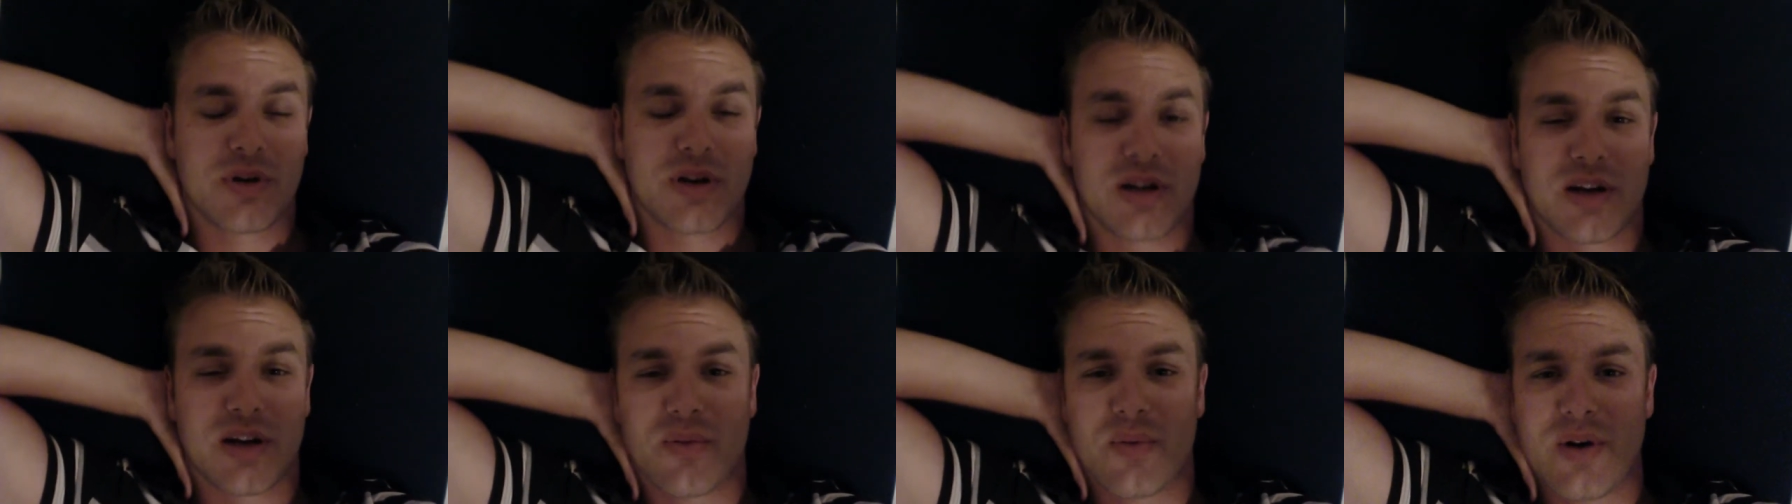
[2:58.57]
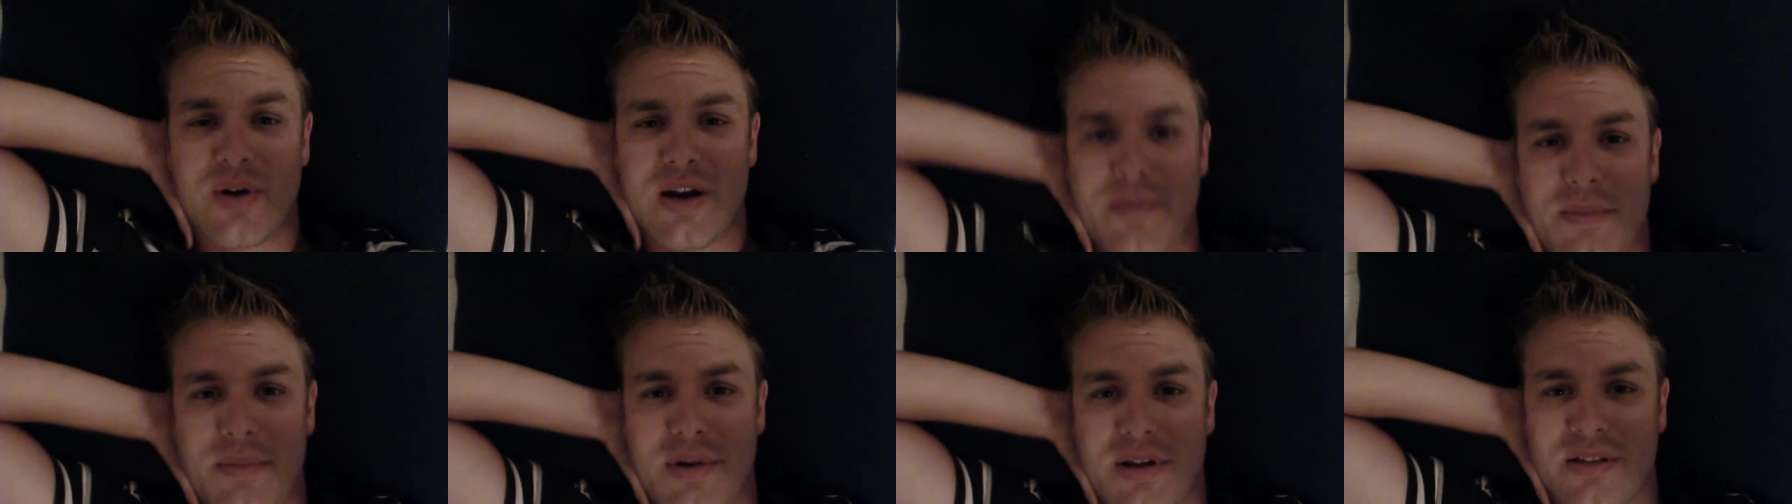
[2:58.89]

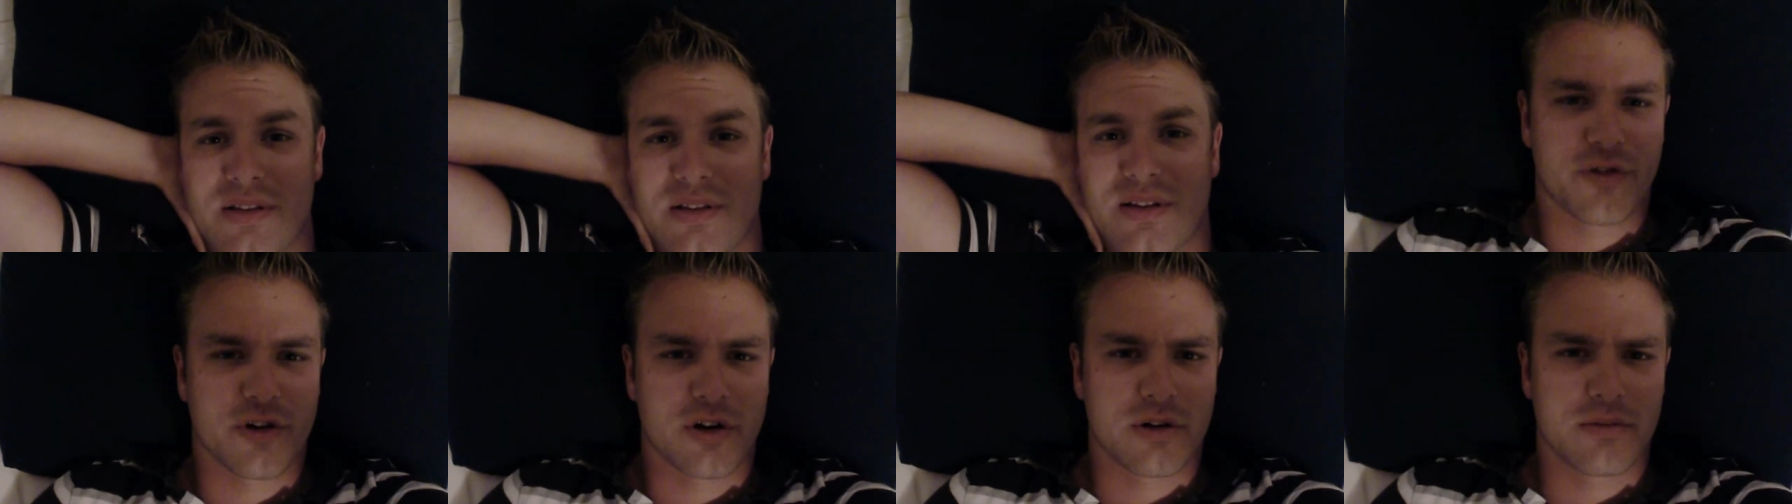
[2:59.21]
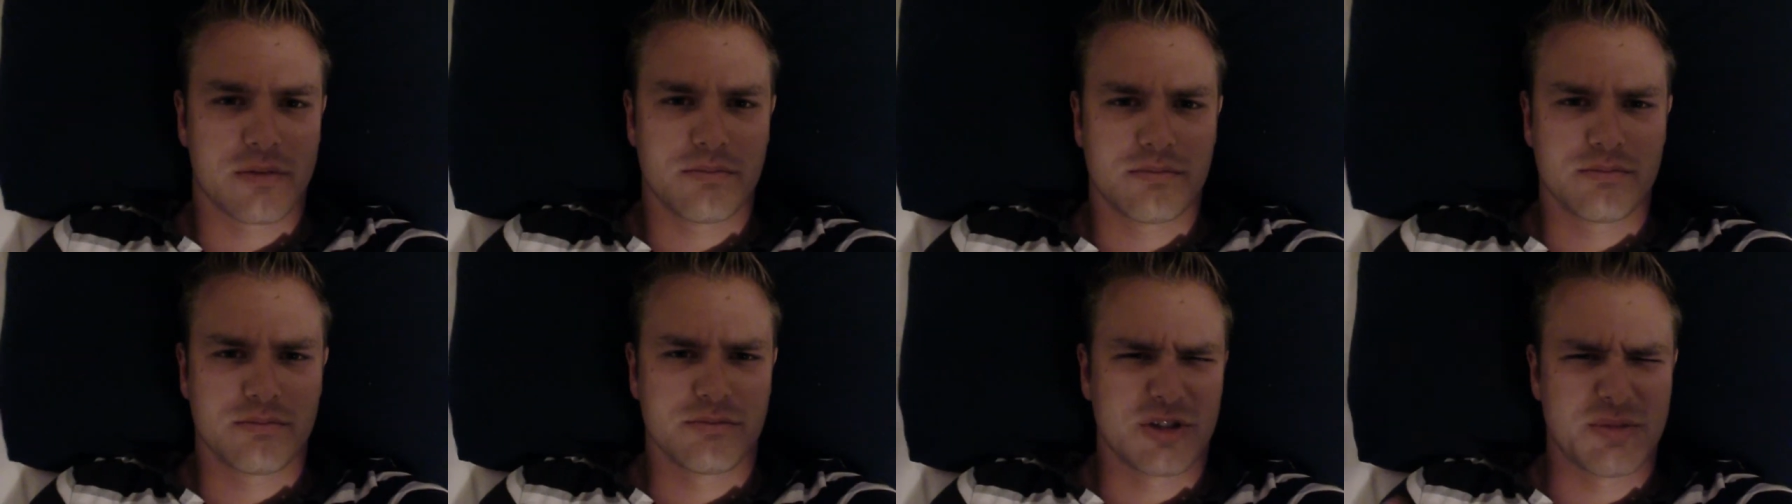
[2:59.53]
agreement.
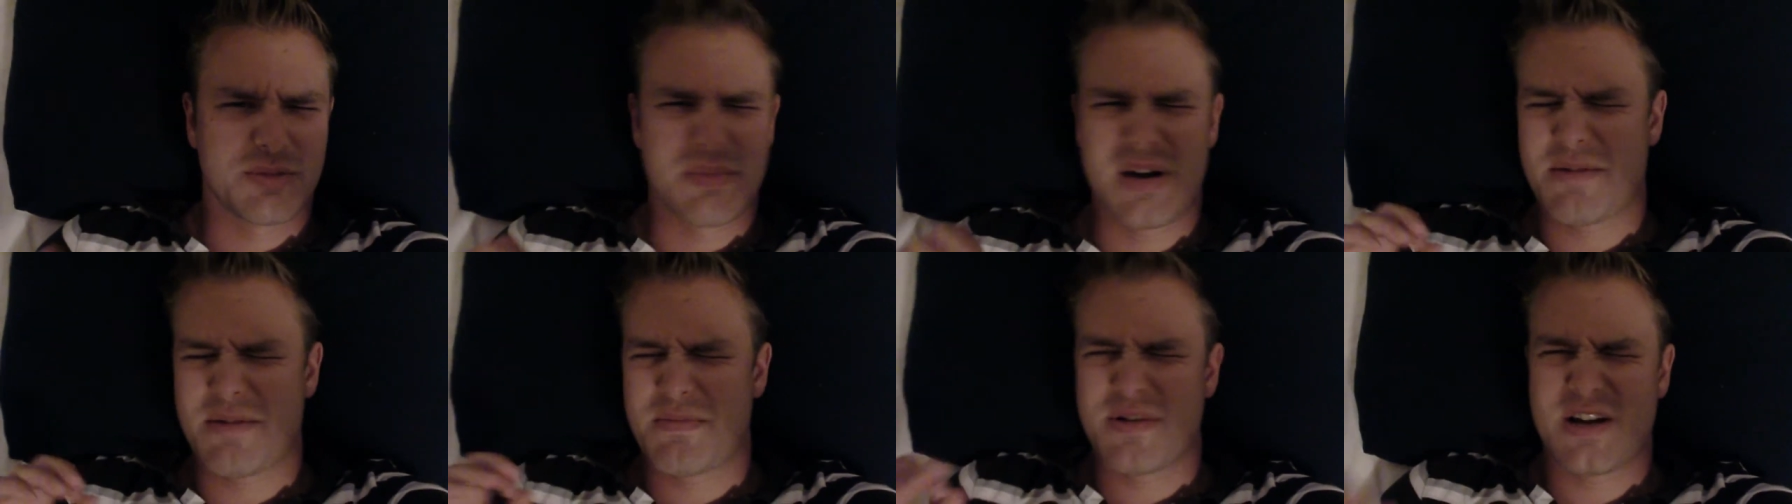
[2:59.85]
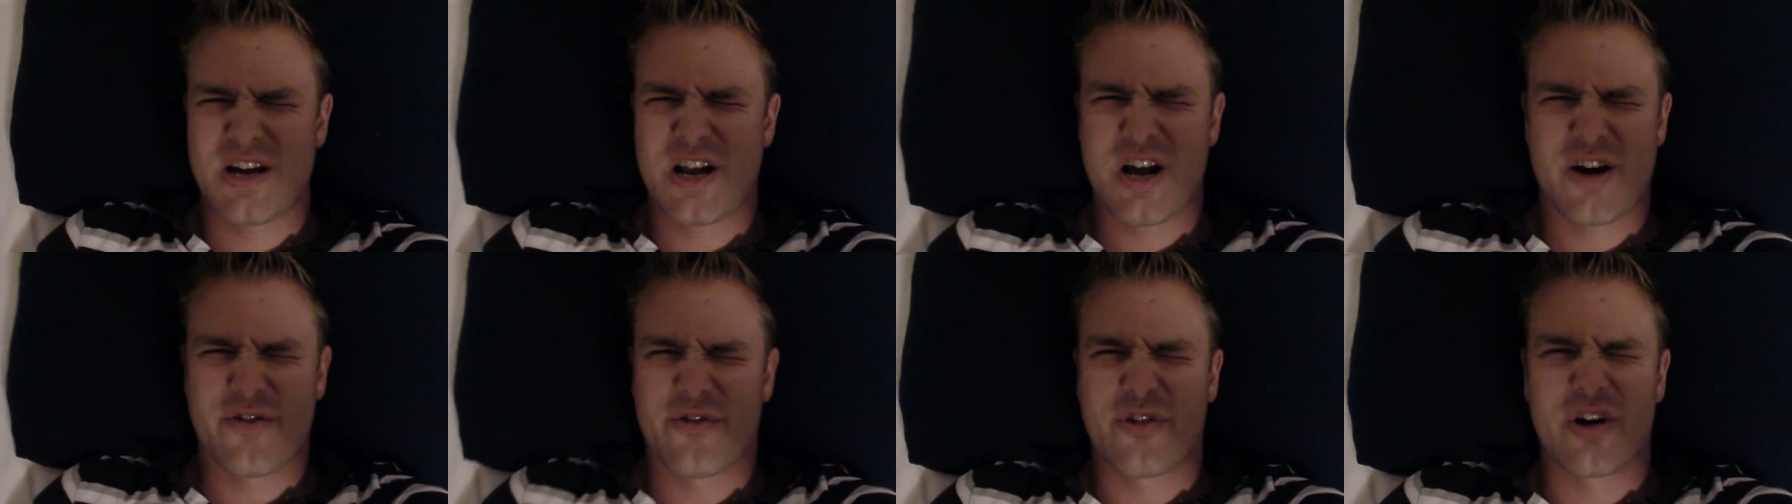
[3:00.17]
They made me an
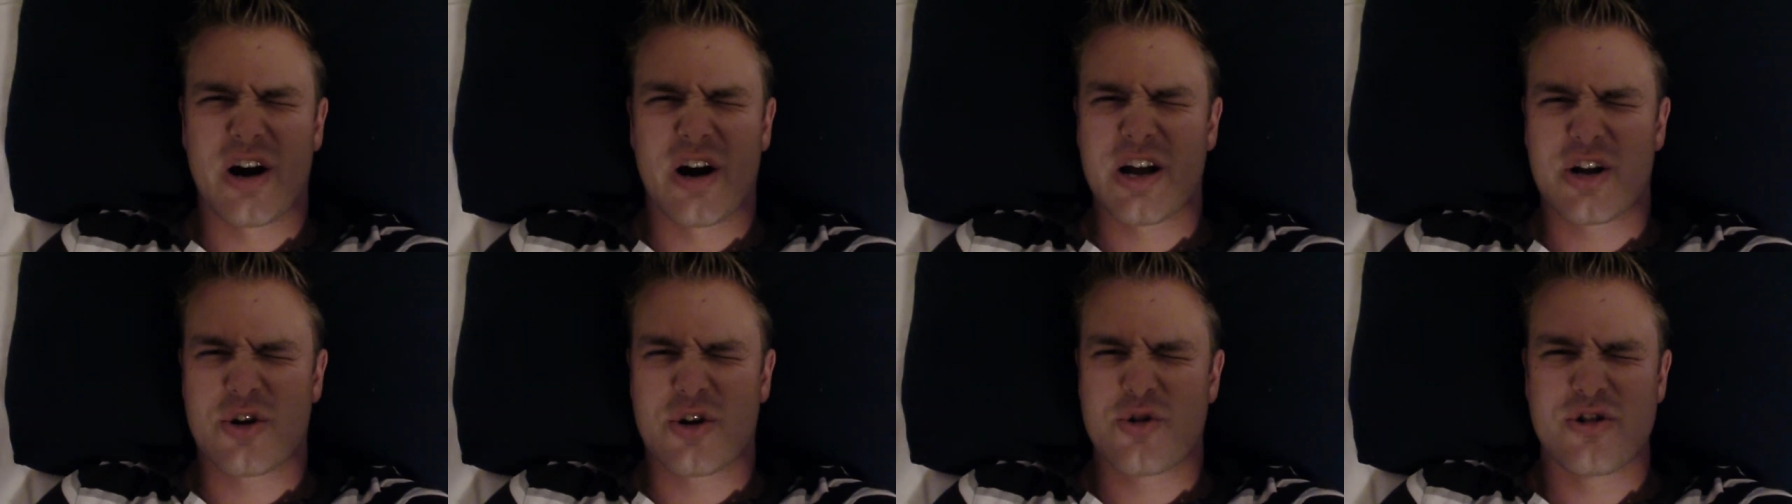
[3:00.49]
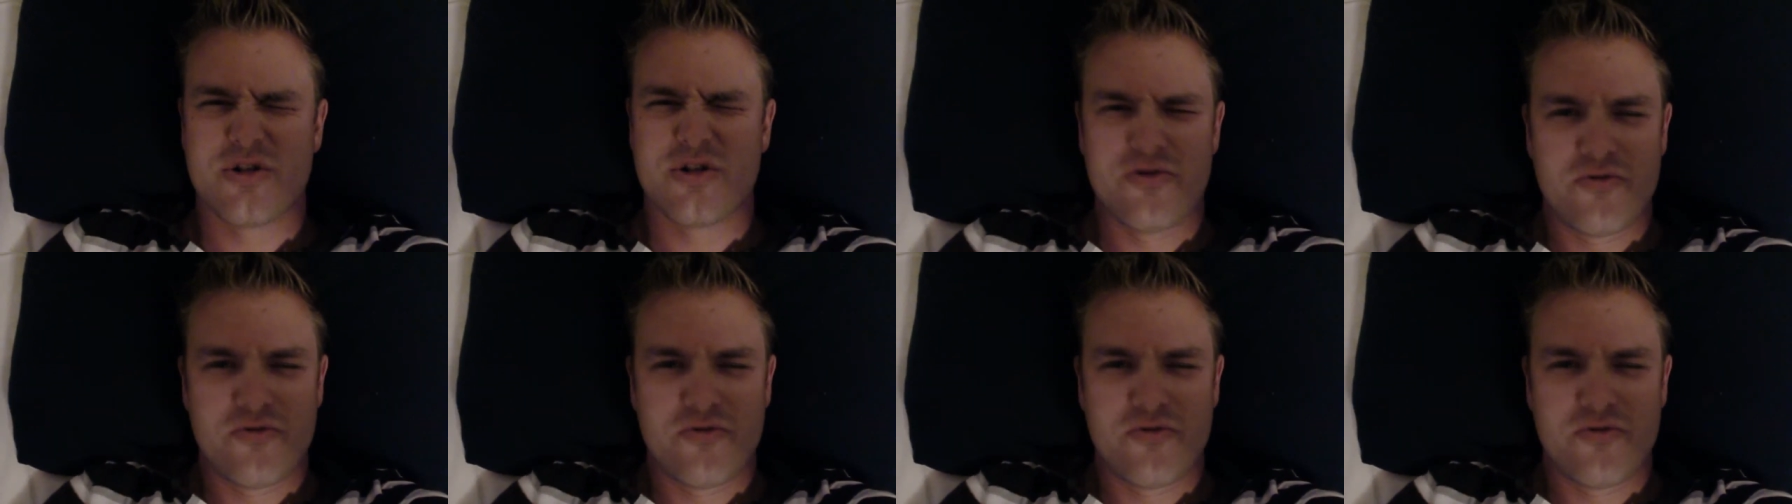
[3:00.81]
offer I couldn't